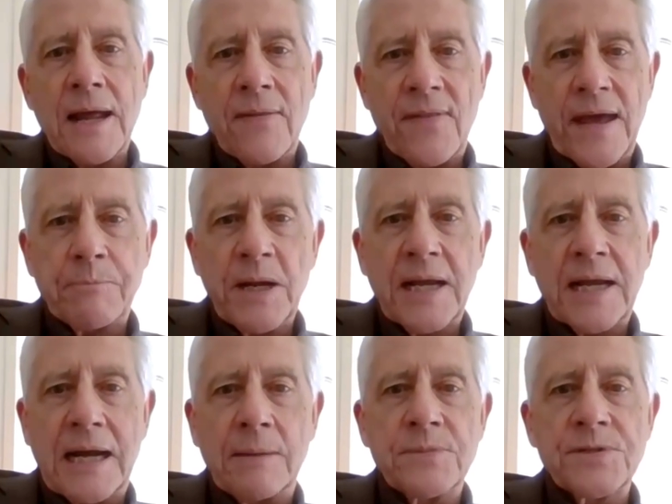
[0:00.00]
And that
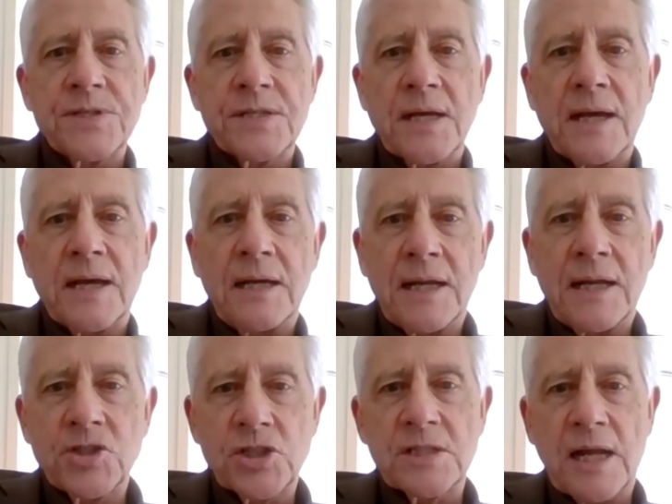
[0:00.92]
becomes a
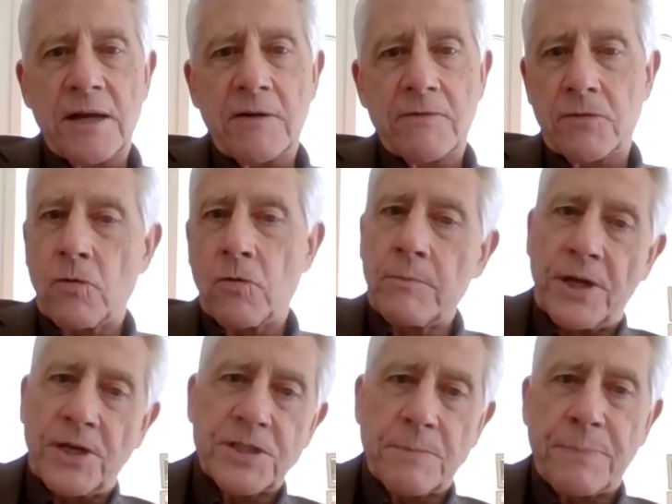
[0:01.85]
legislative,
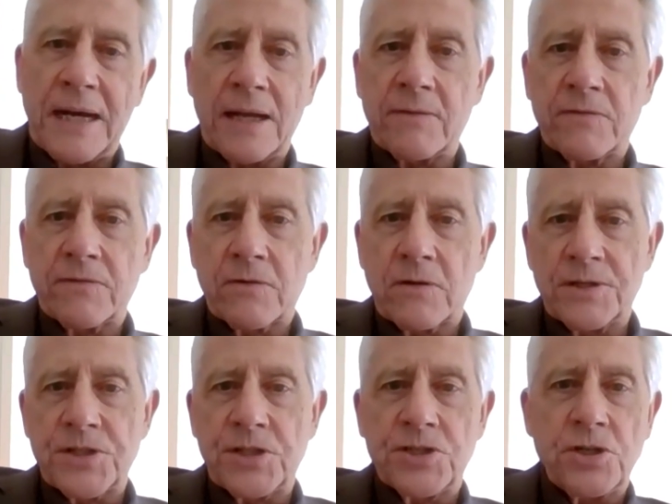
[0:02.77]
almost a part of
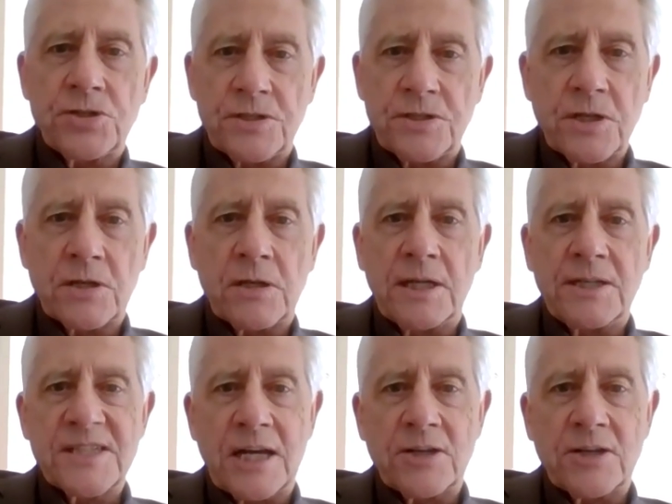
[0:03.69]
constitution, certainly